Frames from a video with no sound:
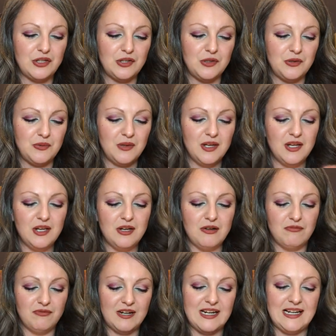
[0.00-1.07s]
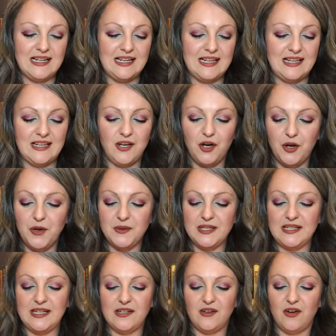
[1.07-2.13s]
you really
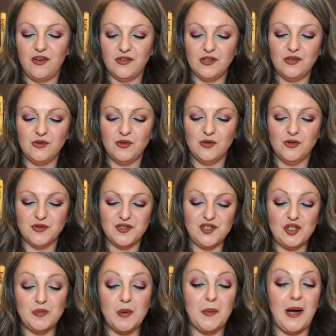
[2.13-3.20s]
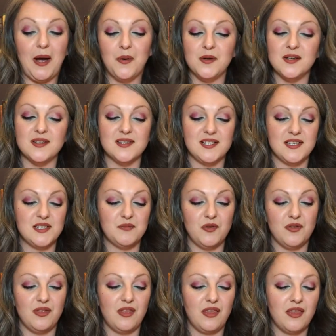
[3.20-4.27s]
honing in on your superpowers this
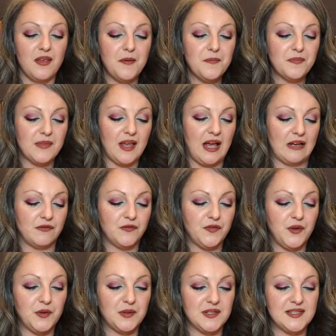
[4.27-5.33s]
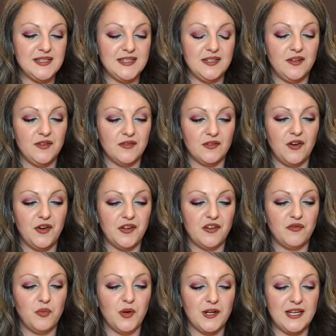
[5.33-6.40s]
month and focusing on kind
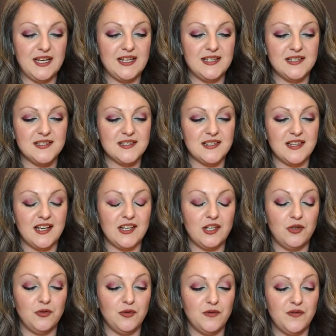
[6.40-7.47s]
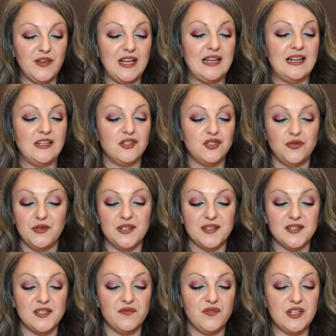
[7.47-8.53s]
of what it is that you're feeling
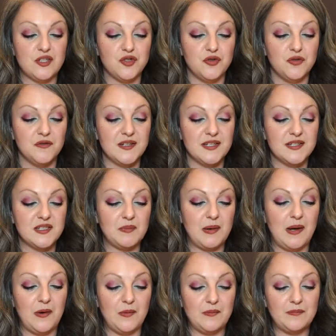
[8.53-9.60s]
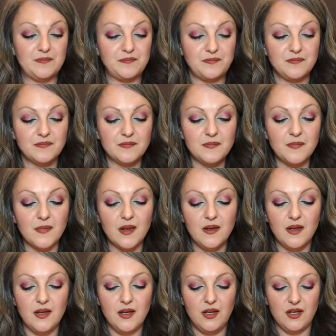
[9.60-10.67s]
joyous and victorious about.
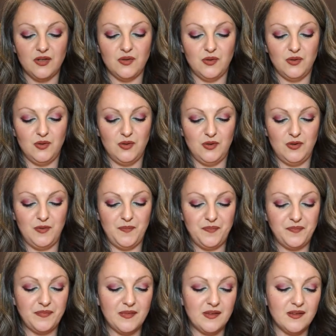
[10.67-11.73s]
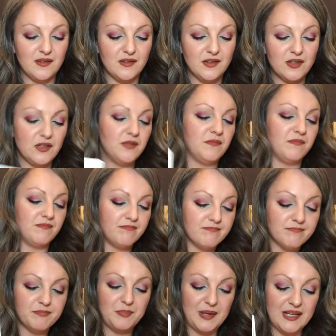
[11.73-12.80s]
You're
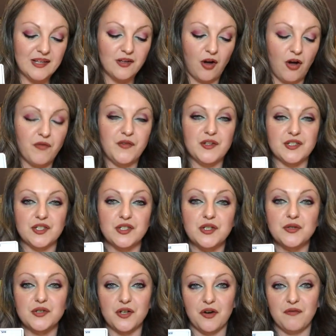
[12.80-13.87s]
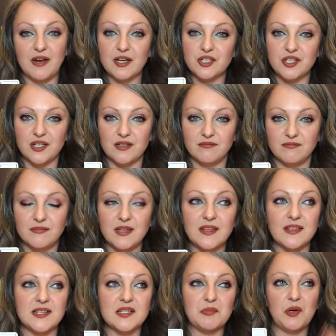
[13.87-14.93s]
being offered a new direction.
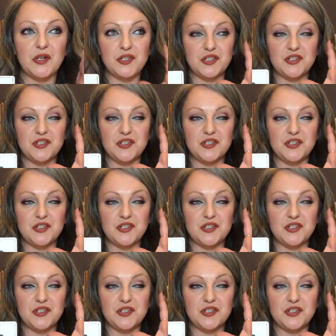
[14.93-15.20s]
This might